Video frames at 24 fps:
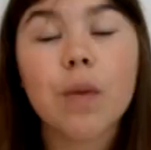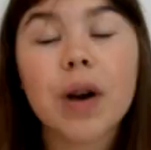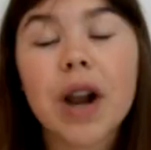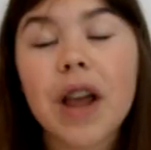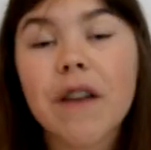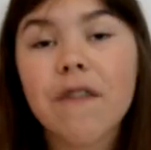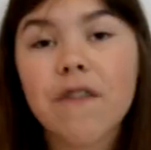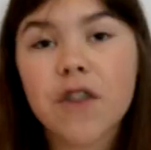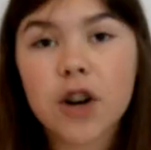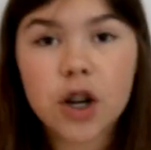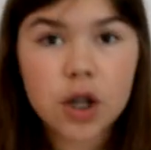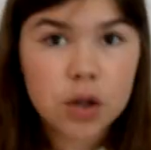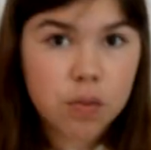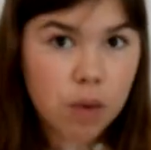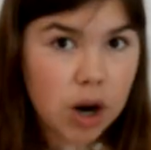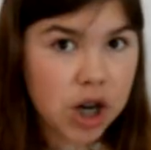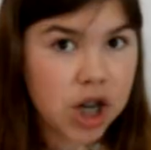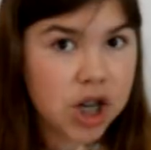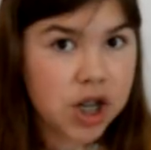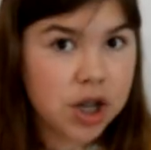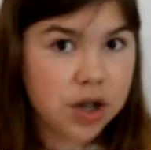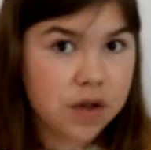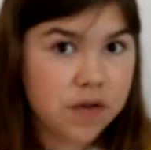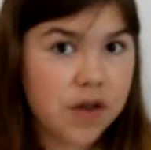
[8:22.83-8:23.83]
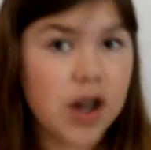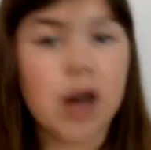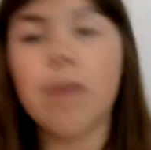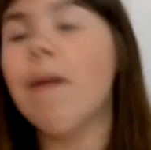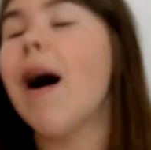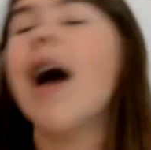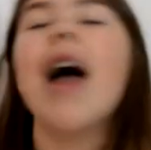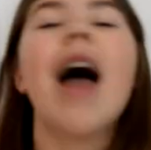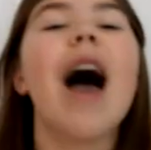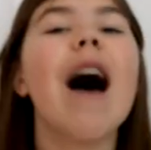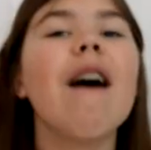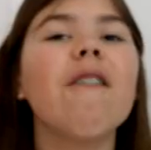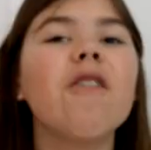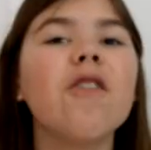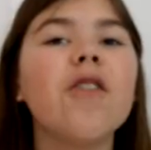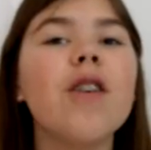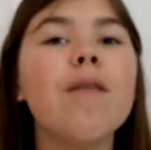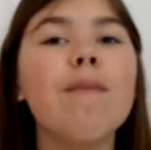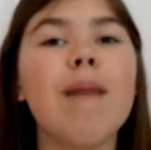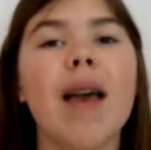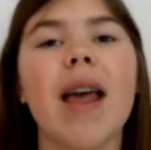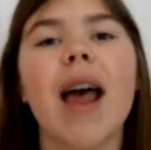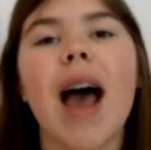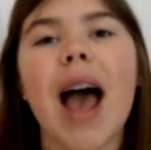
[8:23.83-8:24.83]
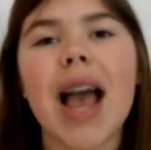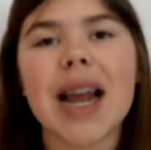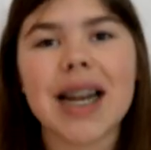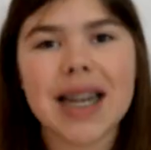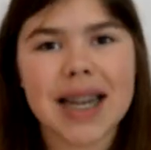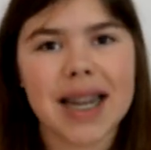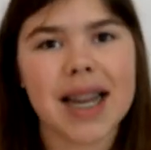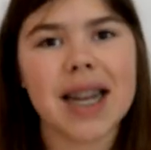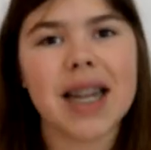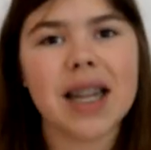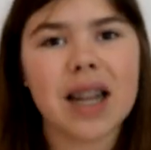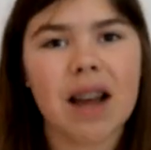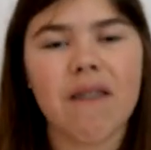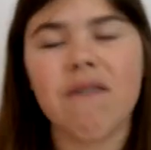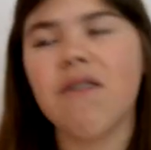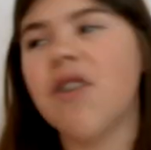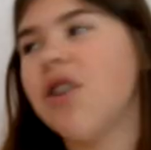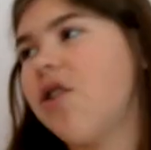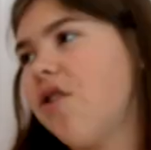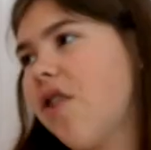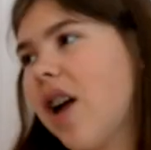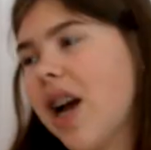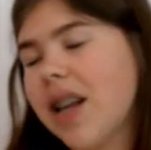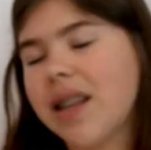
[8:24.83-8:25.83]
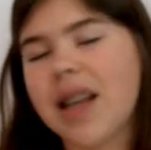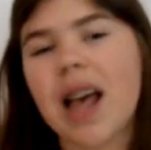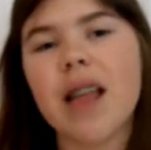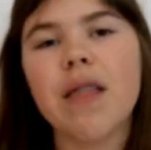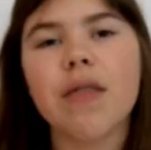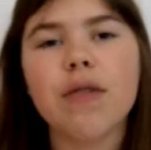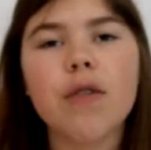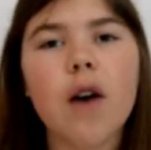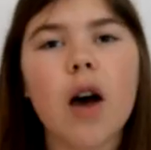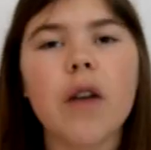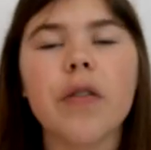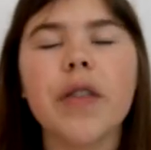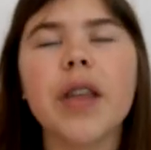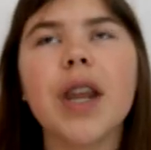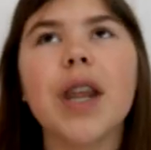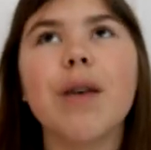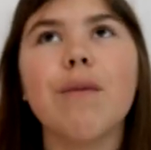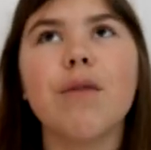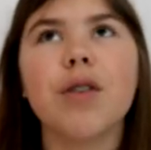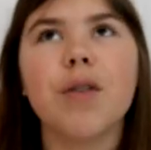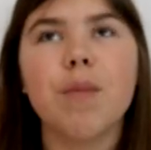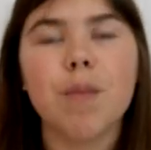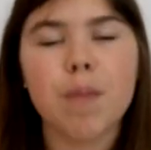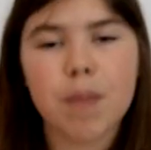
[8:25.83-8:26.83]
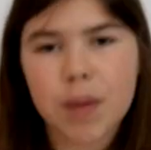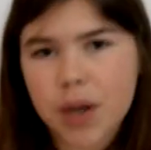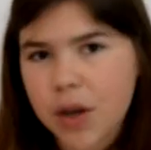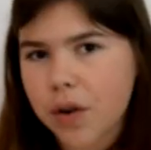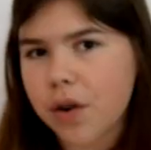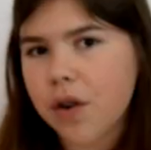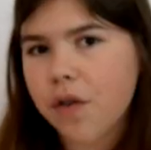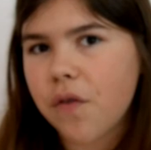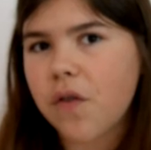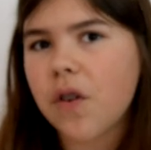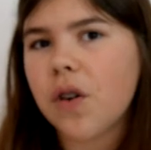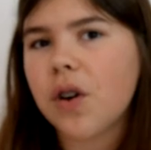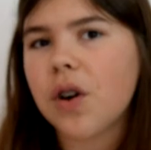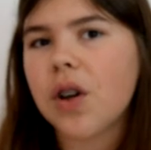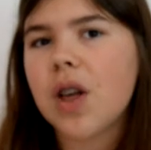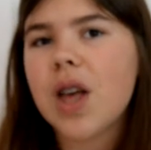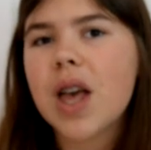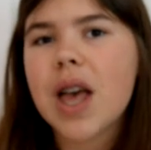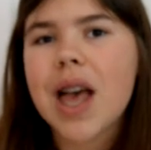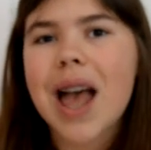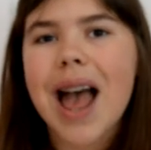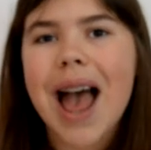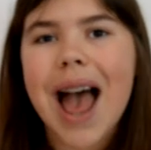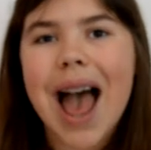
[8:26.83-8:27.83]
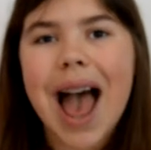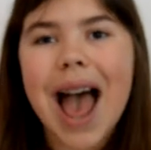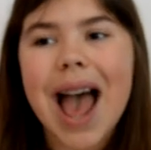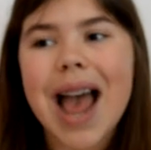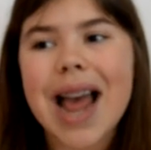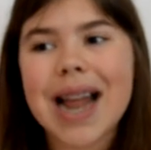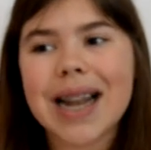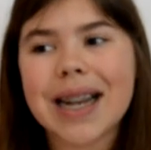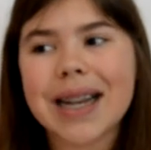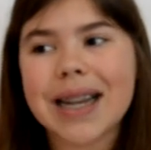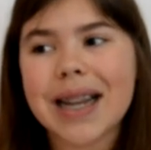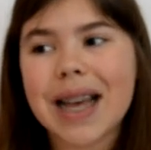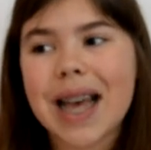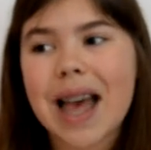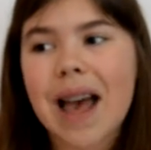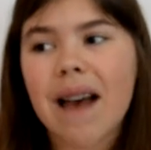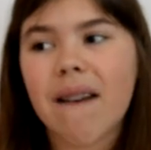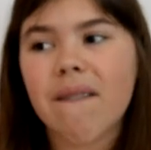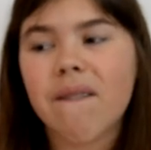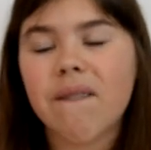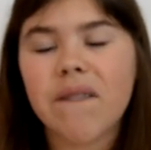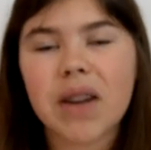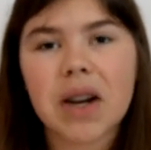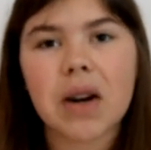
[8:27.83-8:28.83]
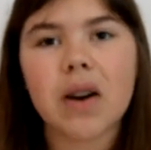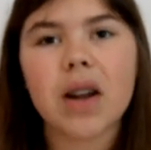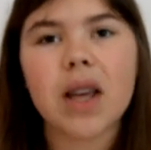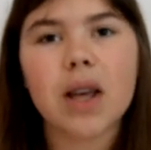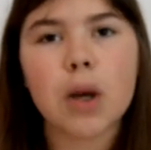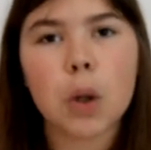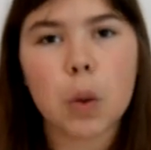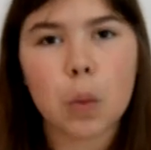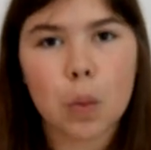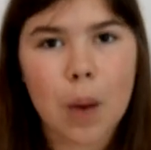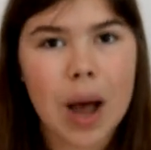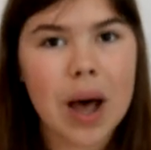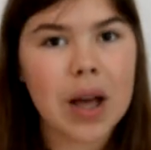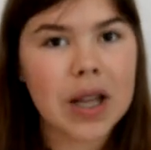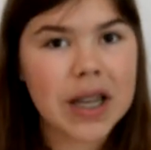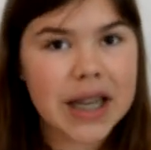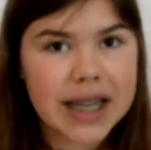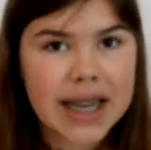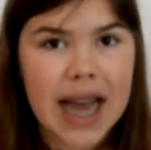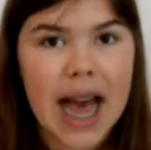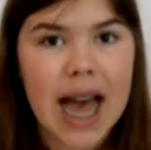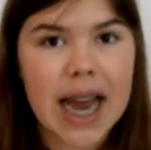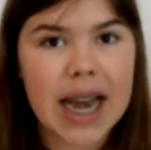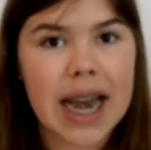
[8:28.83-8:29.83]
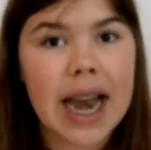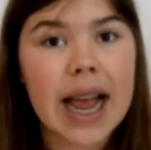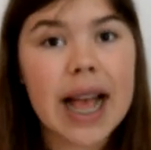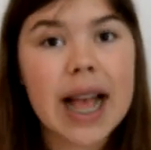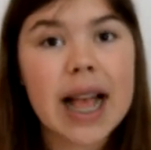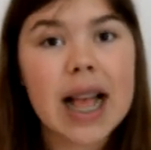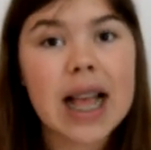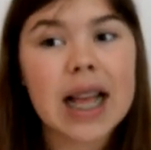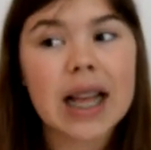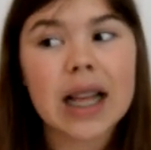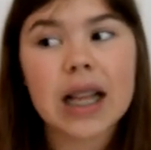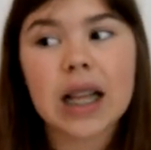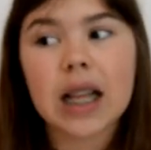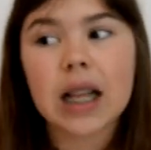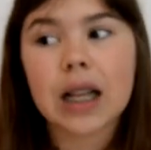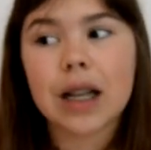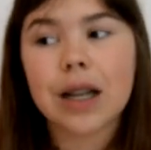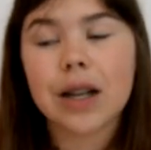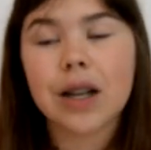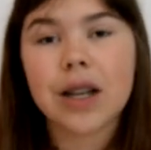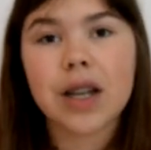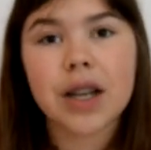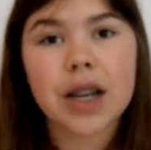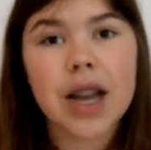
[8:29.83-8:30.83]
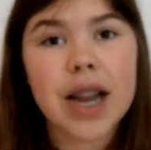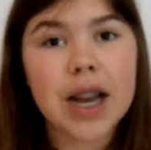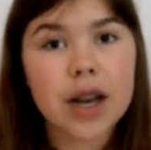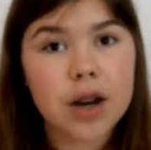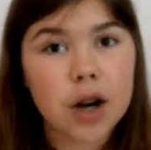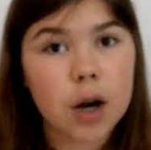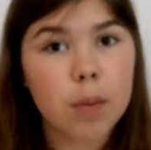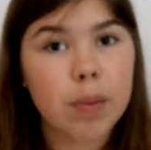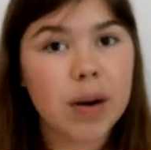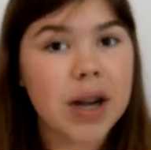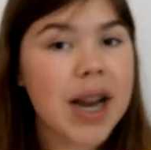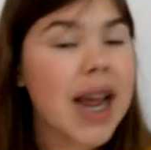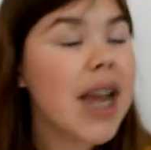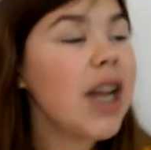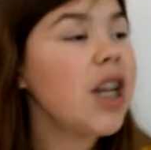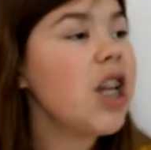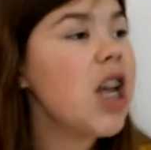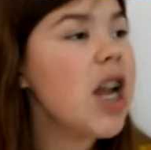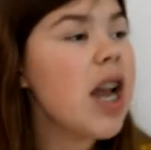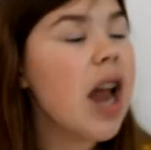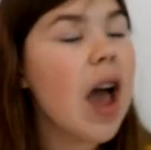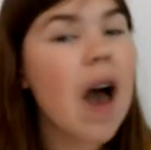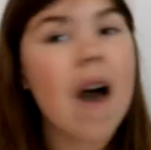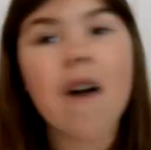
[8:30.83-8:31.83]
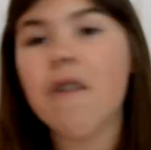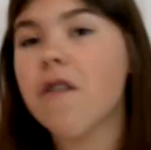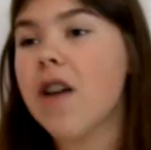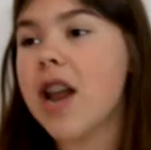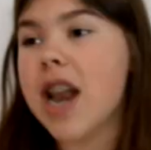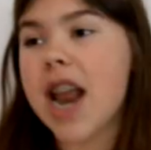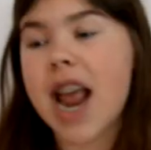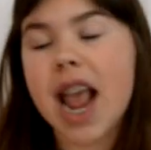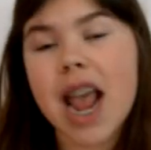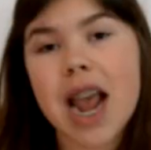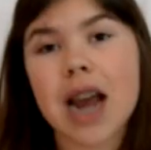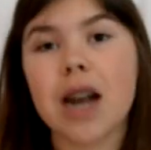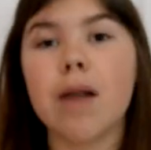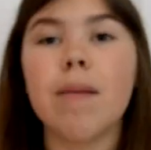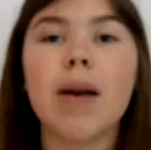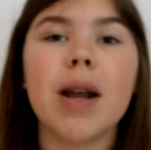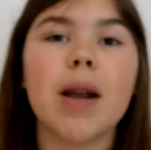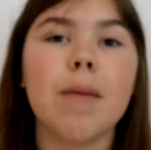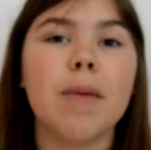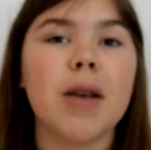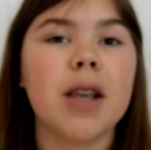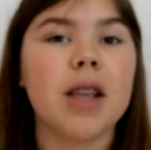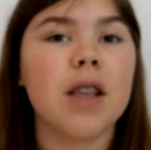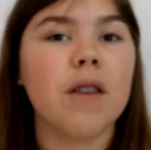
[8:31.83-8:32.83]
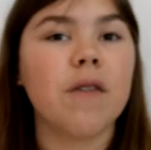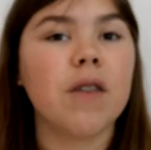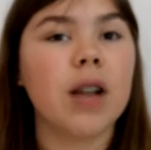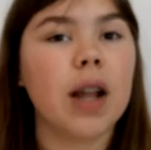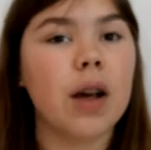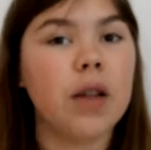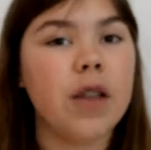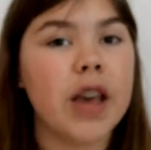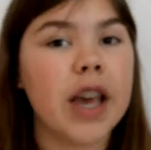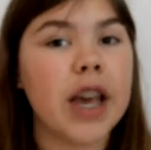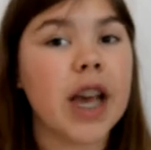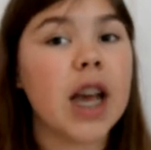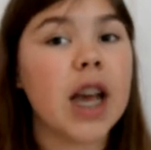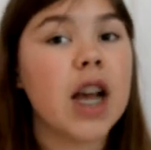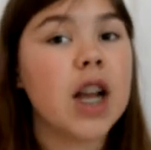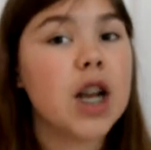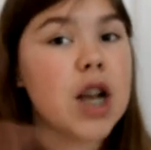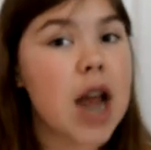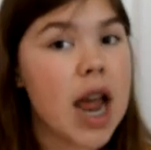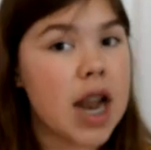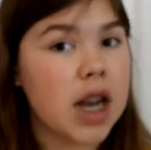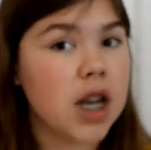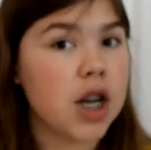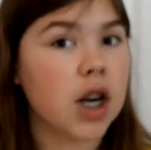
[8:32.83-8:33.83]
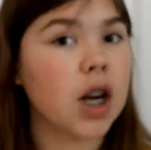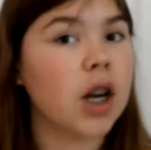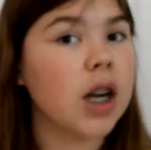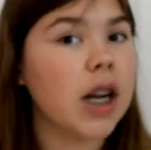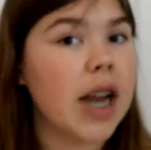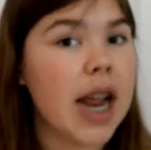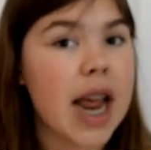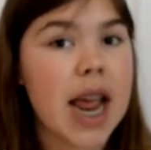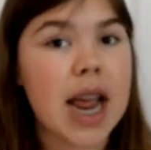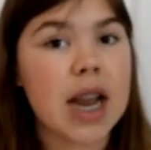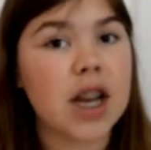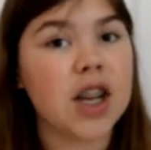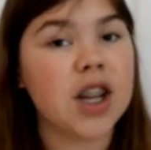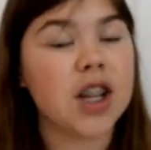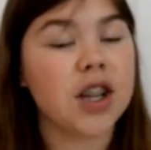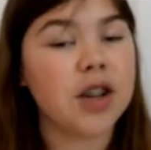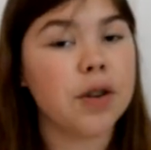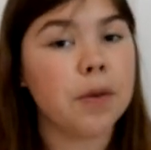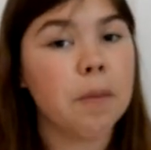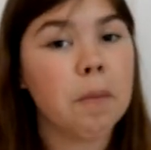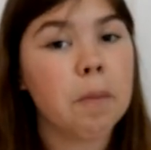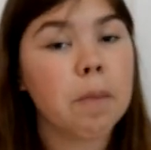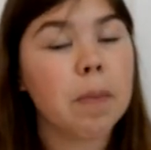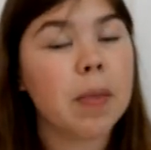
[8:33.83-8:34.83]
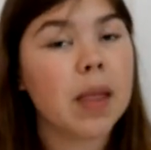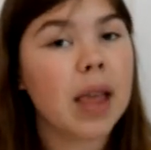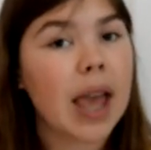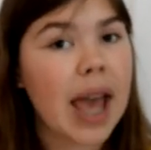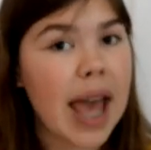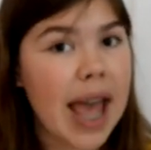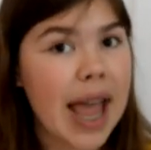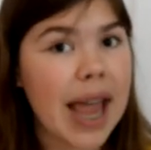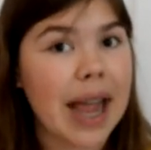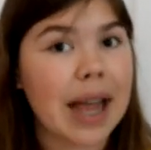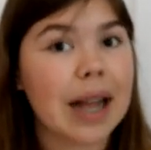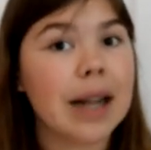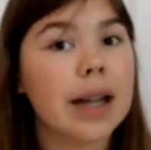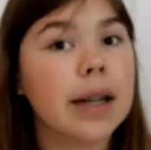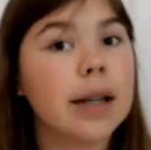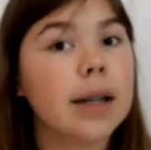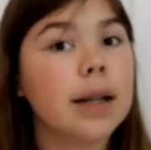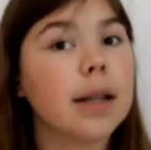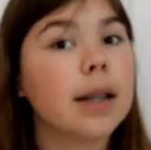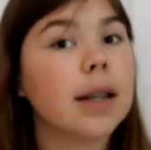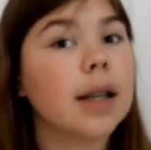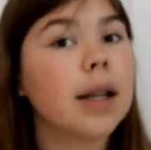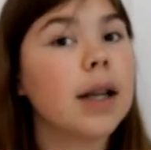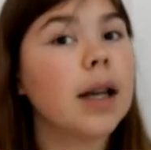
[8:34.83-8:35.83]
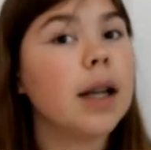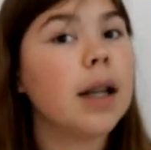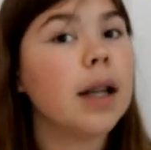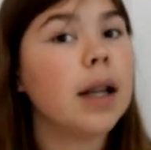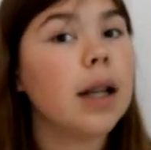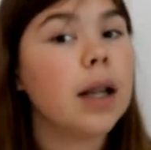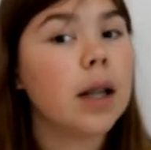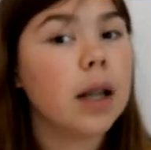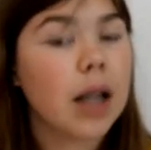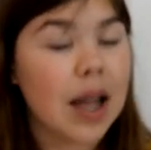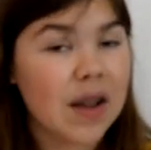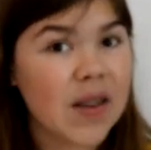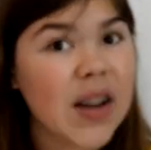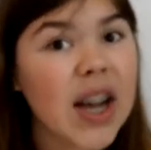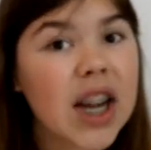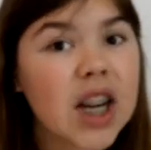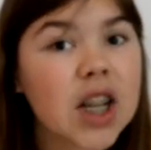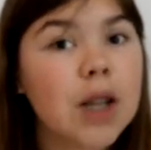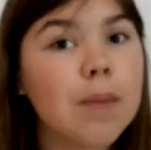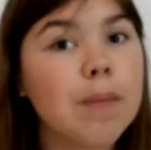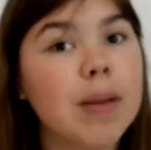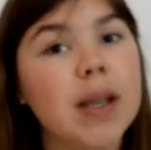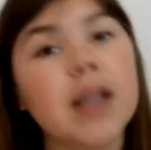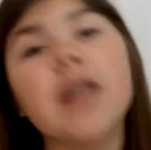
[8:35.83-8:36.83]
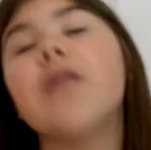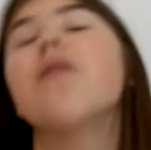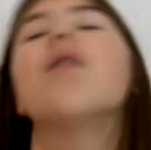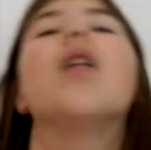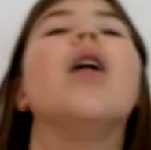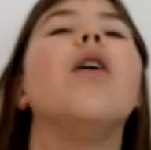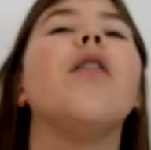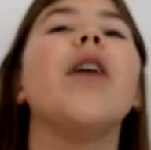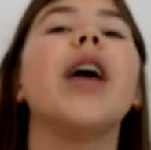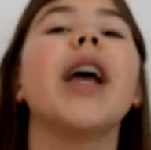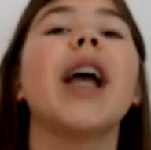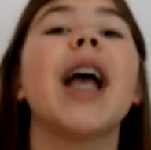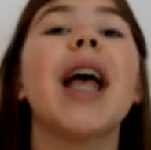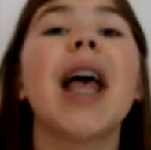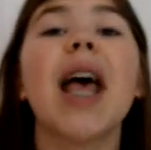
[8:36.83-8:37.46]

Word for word: When I first watched this film, I have to admit I did love the dress and thought that it was beautiful and a very well done interpretation of an animated piece of clothing and turned it into a live action piece of clothing.